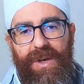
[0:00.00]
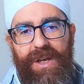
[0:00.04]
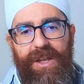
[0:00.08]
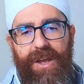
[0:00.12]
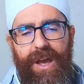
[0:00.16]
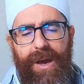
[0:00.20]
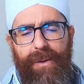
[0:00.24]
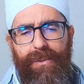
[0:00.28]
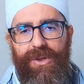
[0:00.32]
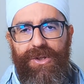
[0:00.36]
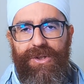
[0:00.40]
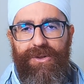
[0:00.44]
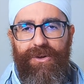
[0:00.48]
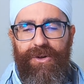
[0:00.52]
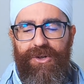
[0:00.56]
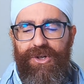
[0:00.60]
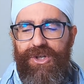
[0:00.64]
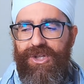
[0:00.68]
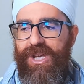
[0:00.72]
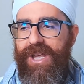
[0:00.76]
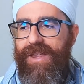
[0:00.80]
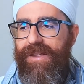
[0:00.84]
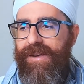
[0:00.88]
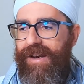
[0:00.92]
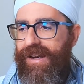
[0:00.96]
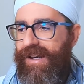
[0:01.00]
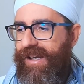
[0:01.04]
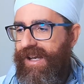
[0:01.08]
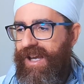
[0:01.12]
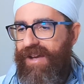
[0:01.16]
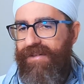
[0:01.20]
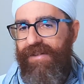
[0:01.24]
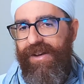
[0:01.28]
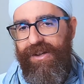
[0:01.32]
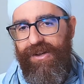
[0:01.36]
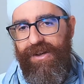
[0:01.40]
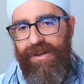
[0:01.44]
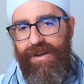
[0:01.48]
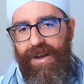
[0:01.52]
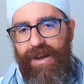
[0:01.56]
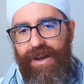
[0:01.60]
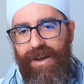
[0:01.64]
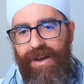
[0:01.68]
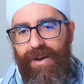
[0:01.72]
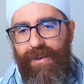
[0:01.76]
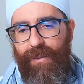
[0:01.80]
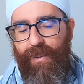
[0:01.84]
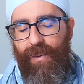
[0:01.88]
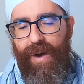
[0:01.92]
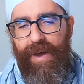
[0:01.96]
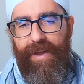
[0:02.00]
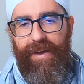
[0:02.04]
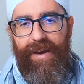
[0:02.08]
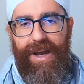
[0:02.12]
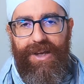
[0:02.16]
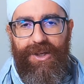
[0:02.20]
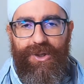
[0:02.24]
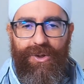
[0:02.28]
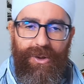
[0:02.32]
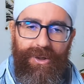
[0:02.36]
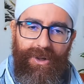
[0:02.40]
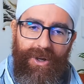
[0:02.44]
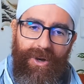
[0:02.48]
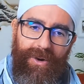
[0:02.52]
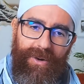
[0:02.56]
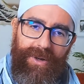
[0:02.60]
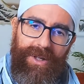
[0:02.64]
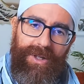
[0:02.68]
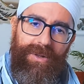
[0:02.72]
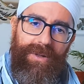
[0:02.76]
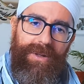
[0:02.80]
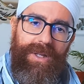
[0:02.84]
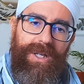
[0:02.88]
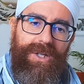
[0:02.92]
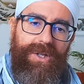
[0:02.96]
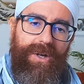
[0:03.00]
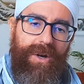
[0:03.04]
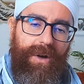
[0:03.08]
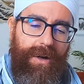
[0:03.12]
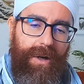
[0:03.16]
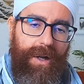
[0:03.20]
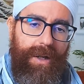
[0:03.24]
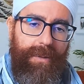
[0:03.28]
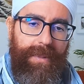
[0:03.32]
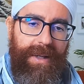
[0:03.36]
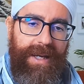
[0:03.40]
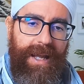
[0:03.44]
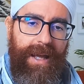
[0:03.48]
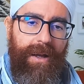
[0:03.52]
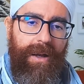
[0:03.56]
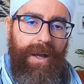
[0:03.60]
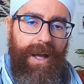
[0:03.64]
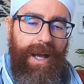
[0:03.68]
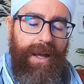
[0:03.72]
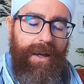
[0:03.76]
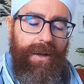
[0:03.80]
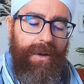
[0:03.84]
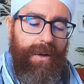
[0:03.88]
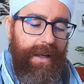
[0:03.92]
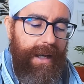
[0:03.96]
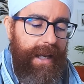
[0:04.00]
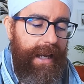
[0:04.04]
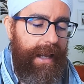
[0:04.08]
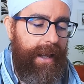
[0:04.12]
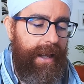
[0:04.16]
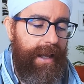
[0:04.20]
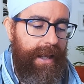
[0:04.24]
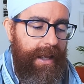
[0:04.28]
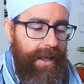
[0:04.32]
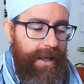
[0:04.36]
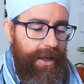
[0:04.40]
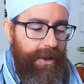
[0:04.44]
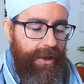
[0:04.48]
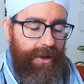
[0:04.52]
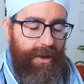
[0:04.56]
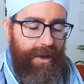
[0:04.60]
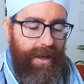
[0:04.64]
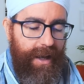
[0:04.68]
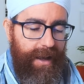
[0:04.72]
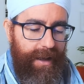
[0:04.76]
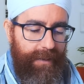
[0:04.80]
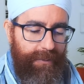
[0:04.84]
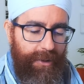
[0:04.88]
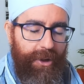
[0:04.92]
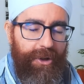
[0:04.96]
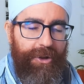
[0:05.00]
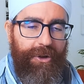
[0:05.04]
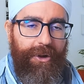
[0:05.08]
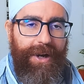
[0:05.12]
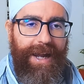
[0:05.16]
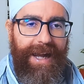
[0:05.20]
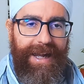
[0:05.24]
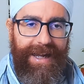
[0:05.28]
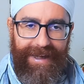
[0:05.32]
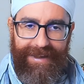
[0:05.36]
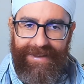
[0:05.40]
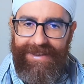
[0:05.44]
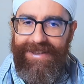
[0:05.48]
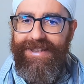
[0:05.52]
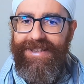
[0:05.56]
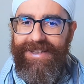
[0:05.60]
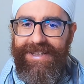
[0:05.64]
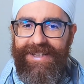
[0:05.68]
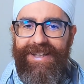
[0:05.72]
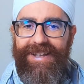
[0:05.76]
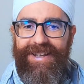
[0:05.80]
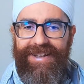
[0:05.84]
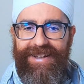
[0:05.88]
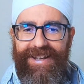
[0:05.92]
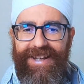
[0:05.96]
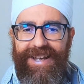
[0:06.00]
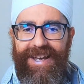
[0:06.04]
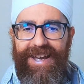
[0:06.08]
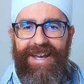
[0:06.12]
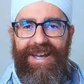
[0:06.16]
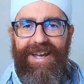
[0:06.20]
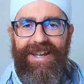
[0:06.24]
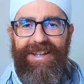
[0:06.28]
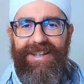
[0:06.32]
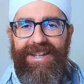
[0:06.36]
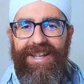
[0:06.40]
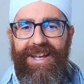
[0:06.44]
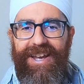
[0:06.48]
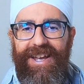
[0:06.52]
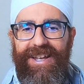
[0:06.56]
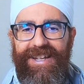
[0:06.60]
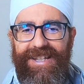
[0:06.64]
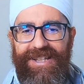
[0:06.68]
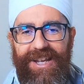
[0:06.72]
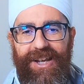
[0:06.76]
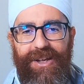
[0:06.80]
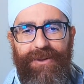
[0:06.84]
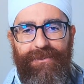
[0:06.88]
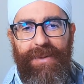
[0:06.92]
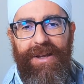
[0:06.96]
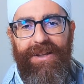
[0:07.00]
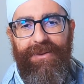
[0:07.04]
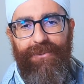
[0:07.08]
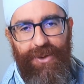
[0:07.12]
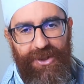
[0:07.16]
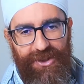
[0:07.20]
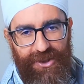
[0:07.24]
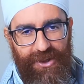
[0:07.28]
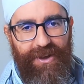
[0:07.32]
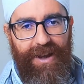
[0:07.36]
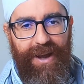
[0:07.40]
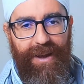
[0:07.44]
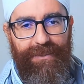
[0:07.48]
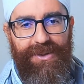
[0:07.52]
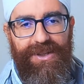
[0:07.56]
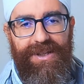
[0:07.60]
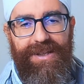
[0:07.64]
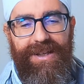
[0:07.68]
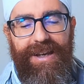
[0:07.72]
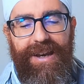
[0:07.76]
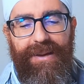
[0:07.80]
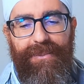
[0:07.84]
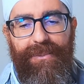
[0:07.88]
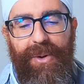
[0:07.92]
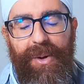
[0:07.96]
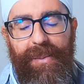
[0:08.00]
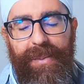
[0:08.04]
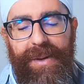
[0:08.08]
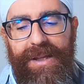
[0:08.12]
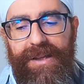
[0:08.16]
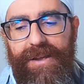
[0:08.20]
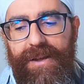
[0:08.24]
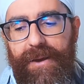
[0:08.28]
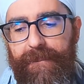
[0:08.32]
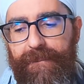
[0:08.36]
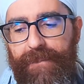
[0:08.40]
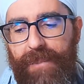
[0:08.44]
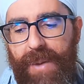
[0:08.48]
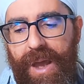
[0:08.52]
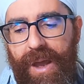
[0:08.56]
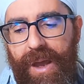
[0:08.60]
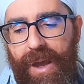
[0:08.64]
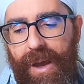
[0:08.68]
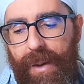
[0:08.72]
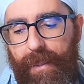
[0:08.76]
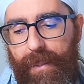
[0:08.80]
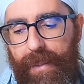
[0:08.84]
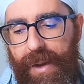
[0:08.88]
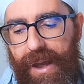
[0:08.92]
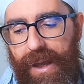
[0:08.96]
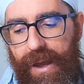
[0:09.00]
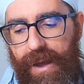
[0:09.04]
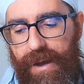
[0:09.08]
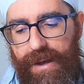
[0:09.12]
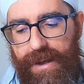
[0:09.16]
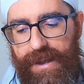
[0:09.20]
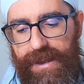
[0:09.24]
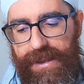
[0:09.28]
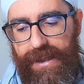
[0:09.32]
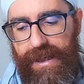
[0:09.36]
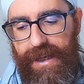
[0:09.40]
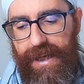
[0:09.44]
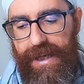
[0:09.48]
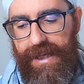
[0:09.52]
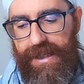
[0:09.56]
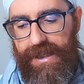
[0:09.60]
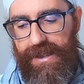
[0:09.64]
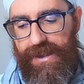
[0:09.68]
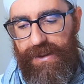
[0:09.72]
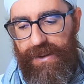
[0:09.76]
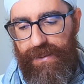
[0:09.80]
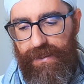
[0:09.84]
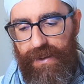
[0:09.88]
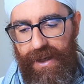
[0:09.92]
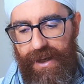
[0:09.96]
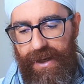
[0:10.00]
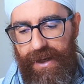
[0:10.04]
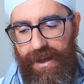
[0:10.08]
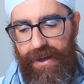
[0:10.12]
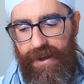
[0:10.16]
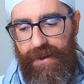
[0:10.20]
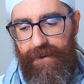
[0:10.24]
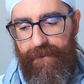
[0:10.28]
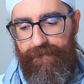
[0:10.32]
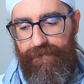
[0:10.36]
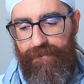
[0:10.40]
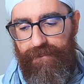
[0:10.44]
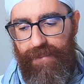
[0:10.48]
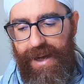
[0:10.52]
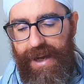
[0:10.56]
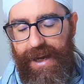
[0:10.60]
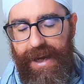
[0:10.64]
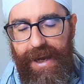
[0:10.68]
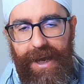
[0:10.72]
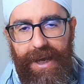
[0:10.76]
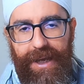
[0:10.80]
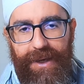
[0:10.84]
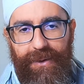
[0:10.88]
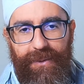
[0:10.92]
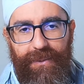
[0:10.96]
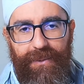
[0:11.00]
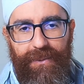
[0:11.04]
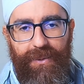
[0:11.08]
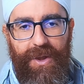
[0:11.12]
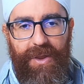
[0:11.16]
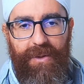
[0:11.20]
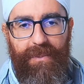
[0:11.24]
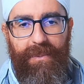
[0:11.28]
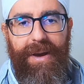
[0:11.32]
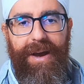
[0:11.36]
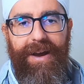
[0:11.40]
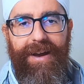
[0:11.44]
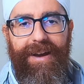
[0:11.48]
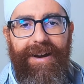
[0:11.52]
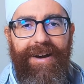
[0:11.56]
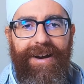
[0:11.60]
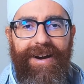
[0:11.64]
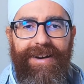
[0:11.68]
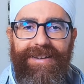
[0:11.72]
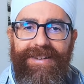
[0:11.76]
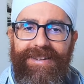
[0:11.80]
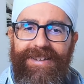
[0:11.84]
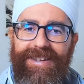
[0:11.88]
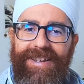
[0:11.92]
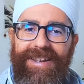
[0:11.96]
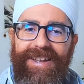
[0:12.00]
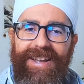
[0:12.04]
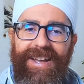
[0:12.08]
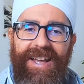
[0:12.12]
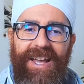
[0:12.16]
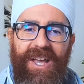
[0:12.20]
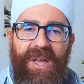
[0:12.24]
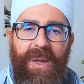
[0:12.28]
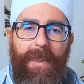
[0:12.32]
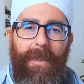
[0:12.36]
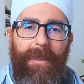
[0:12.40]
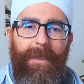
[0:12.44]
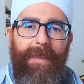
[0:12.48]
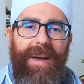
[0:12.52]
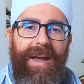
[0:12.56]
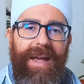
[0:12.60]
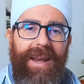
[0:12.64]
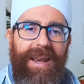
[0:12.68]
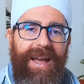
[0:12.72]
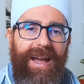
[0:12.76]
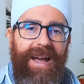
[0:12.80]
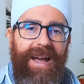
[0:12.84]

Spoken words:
was considering even whether I should go into this or not, but I'm not gonna cut it, the segment which comes in a moment, because it's aligned with my heart. But